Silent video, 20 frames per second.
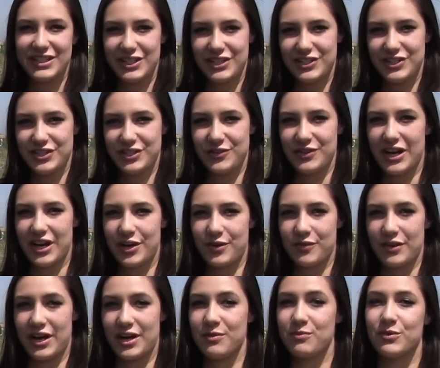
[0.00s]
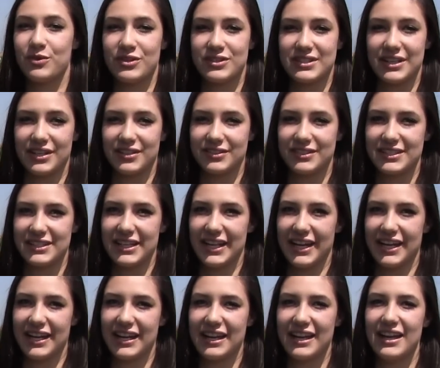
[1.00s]
teaching you how to ride a motorcycle
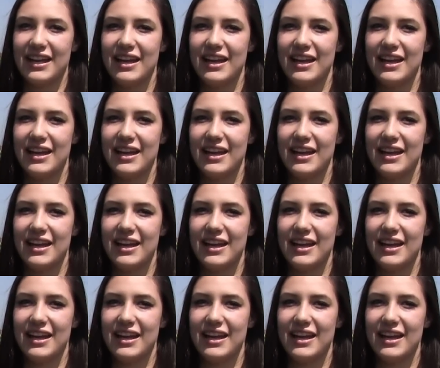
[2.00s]
today.